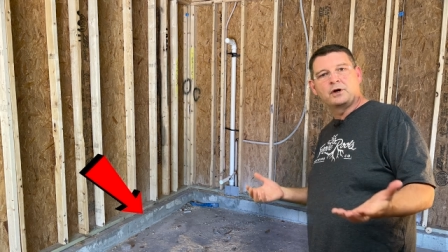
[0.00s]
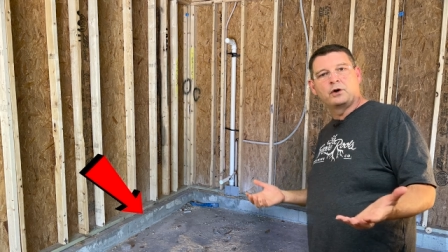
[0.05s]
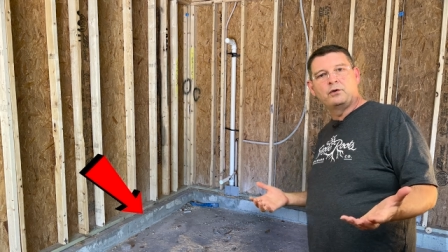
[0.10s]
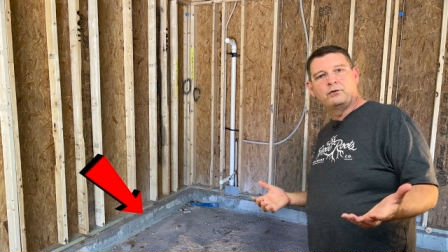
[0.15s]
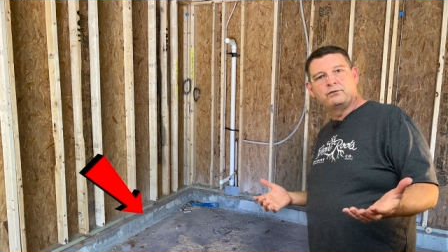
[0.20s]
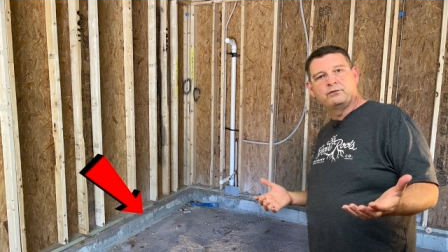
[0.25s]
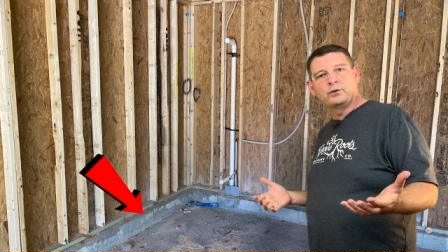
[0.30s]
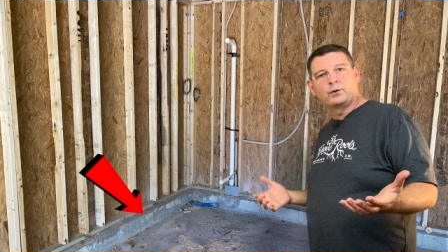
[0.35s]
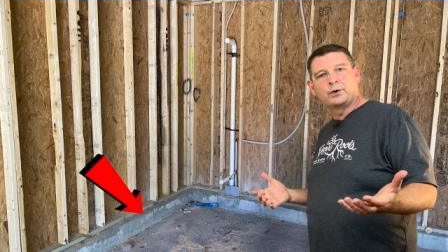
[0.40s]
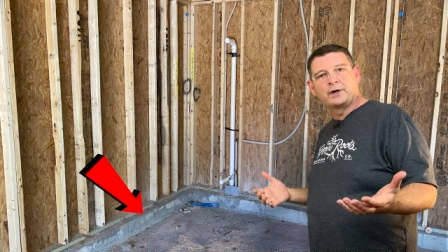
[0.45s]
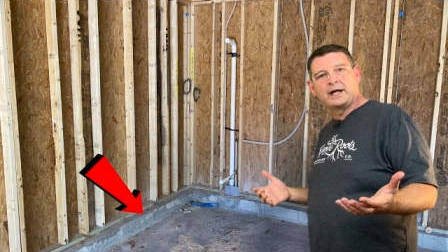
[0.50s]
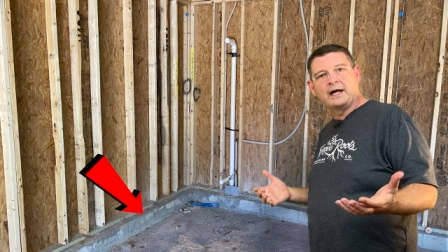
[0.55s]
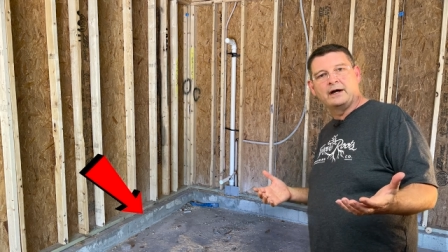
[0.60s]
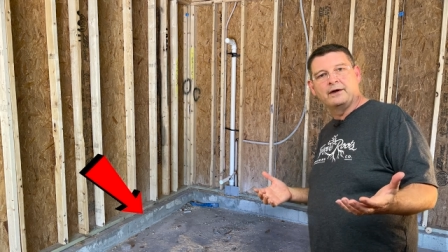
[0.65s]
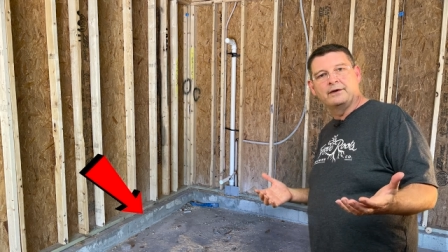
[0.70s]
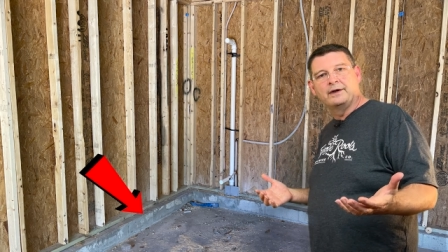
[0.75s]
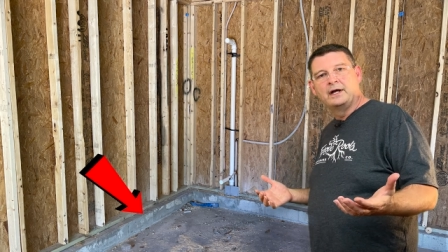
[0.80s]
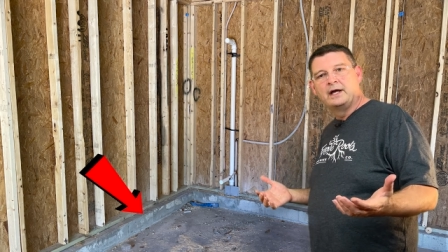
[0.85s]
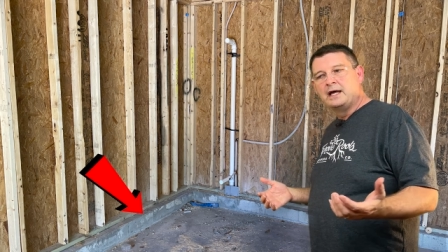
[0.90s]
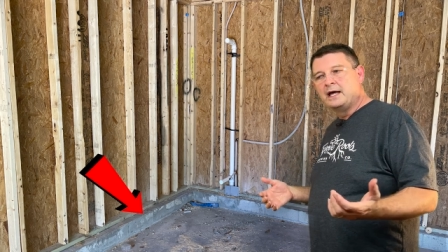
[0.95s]
the whole floor
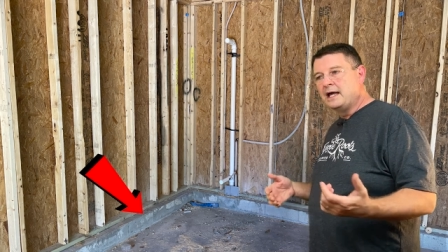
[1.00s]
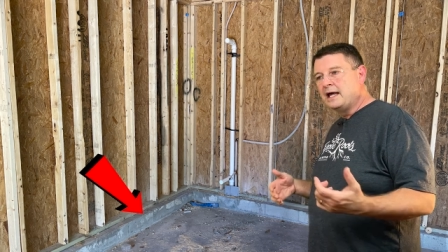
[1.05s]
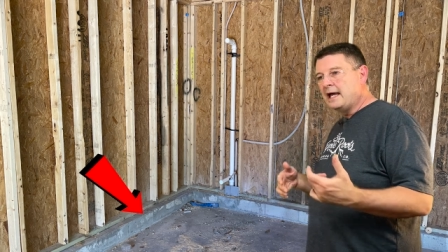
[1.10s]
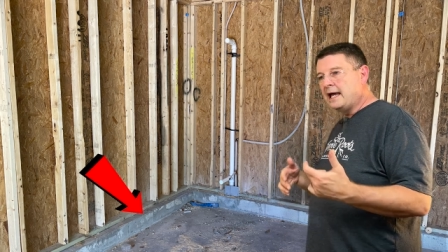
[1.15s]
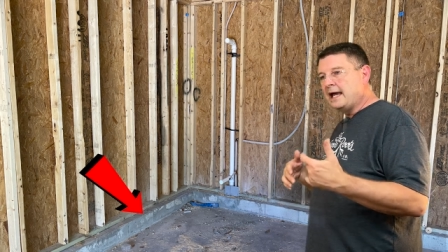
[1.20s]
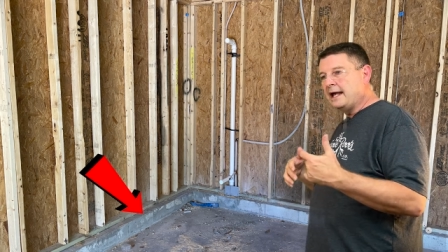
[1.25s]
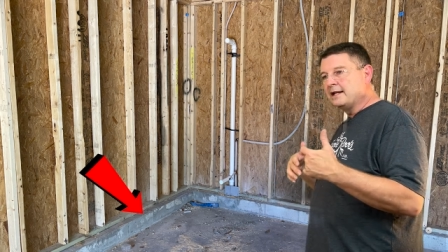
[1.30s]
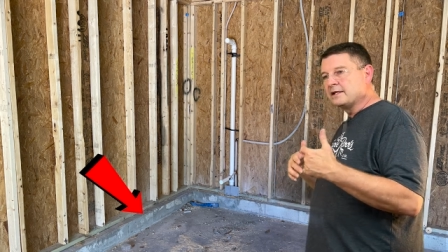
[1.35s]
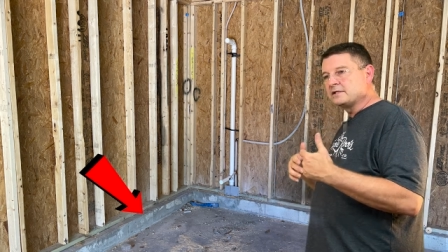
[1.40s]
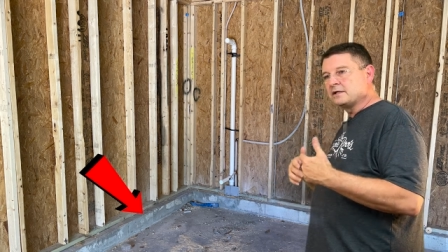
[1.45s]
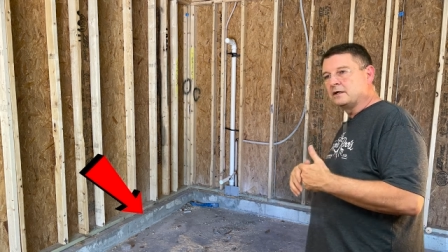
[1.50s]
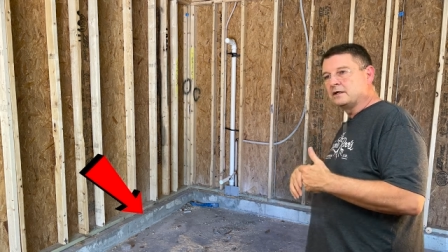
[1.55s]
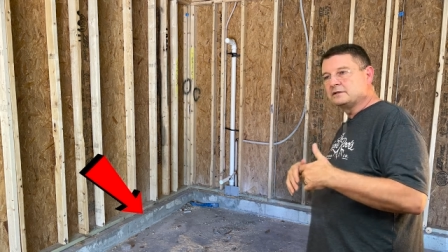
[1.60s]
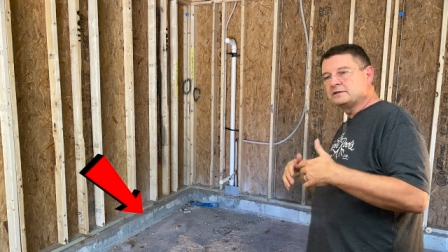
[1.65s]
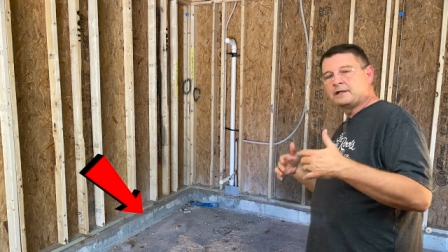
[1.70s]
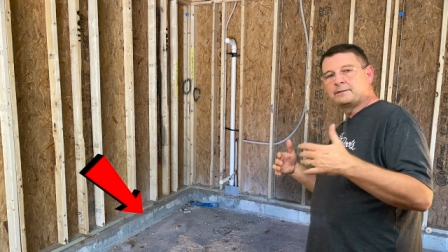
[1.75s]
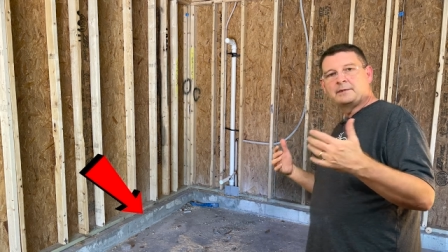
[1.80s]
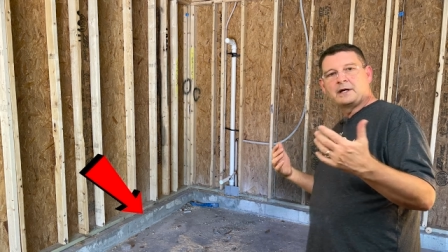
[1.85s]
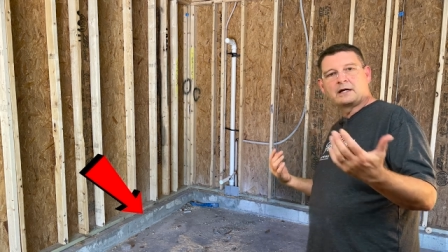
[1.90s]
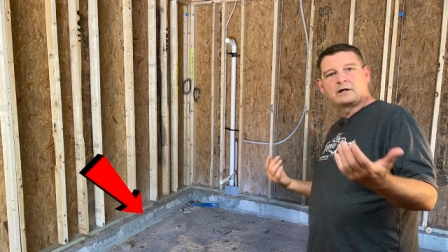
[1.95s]
down. And as long
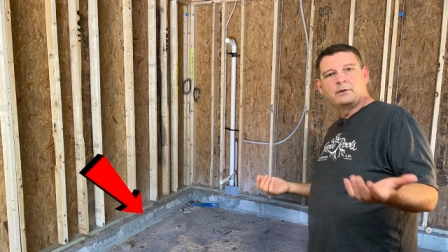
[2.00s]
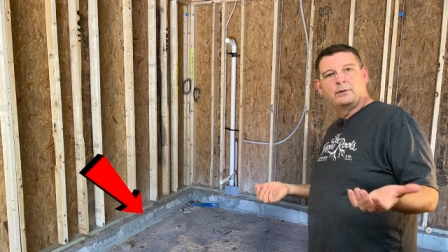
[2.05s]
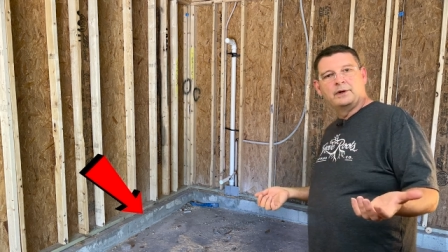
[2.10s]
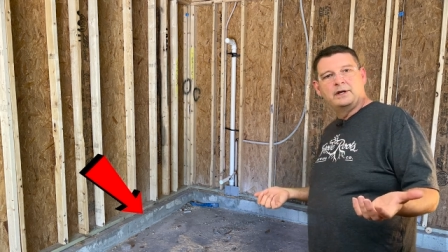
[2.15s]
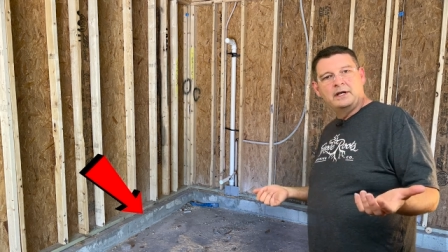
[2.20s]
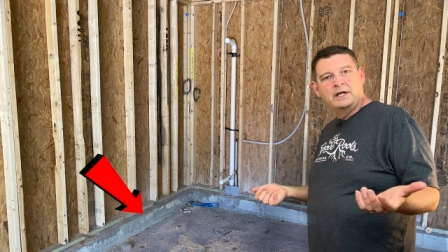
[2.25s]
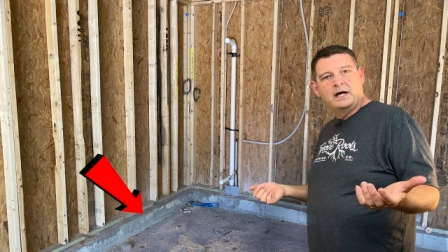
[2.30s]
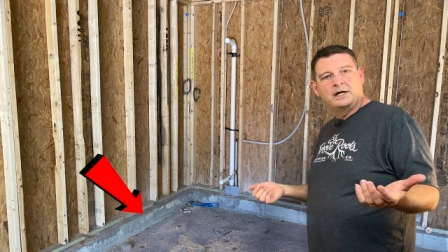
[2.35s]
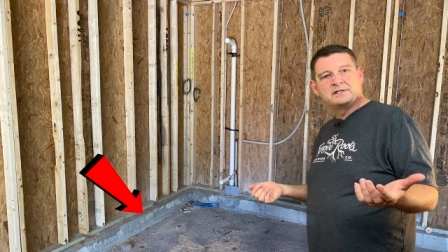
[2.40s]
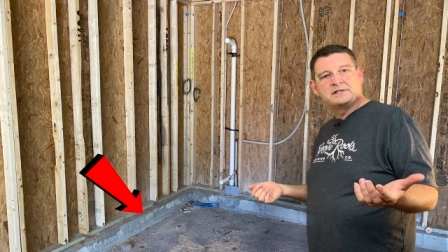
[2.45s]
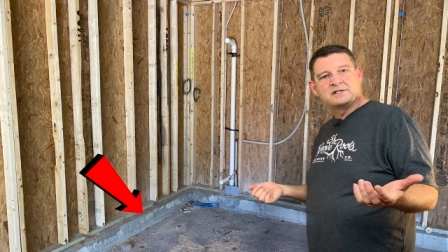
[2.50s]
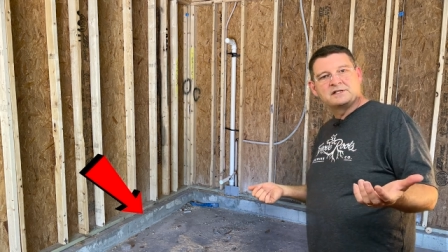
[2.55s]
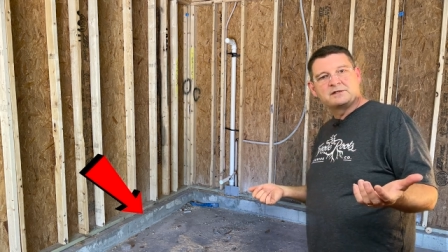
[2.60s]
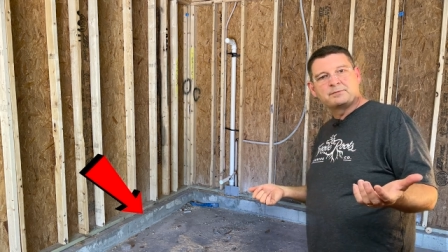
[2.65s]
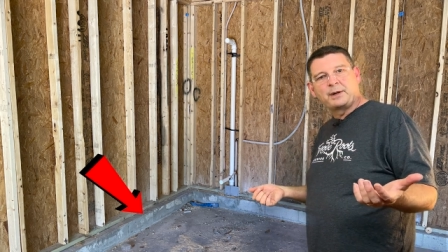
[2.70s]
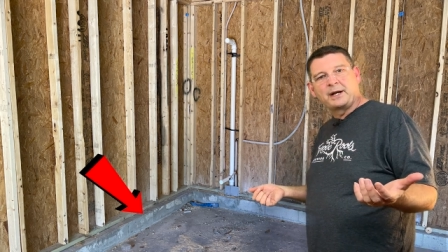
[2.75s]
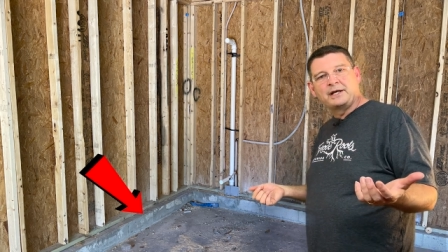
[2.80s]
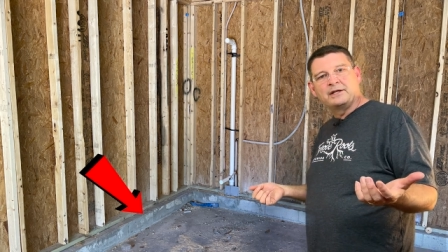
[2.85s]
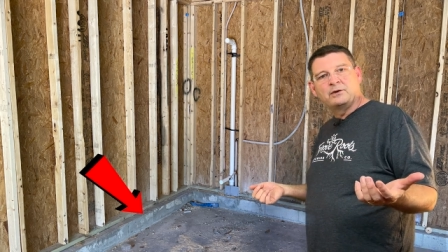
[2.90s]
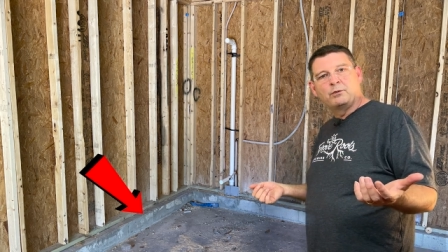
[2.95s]
as I'm not going nuts and
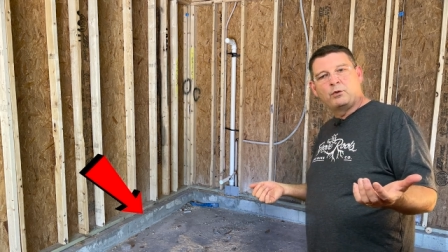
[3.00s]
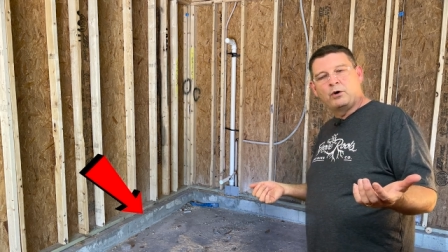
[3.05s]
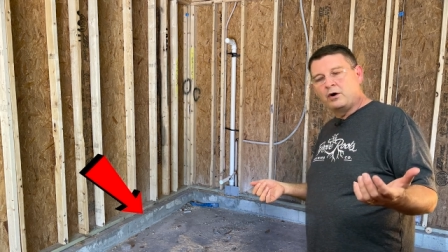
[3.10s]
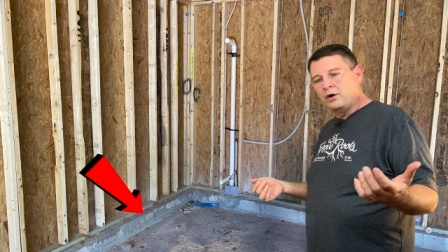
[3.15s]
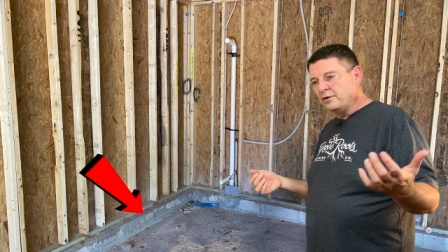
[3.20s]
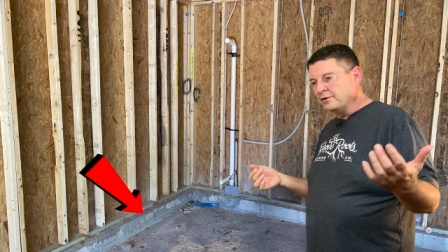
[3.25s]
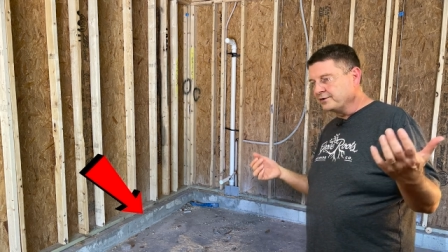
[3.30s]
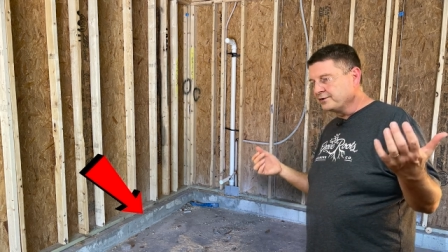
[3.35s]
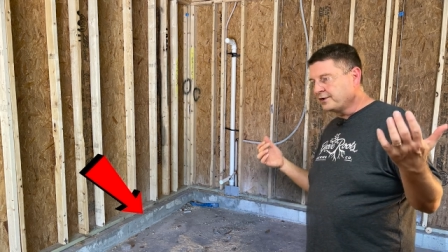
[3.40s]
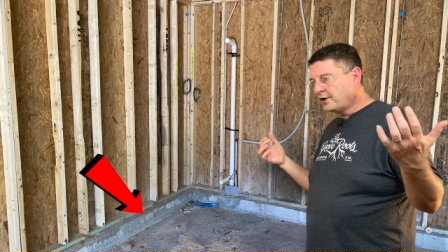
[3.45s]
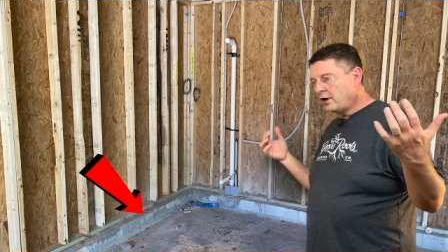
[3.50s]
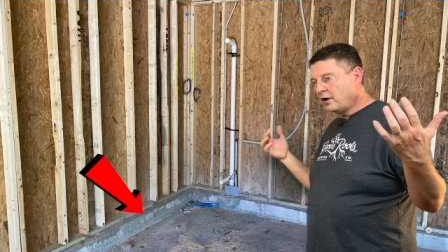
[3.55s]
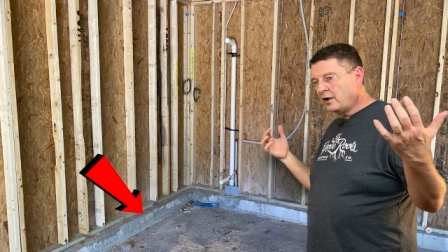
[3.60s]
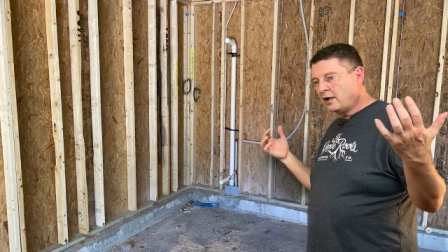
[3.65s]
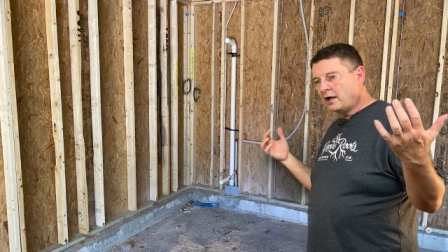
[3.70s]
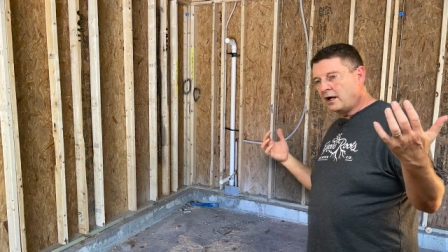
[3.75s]
spraying the walls,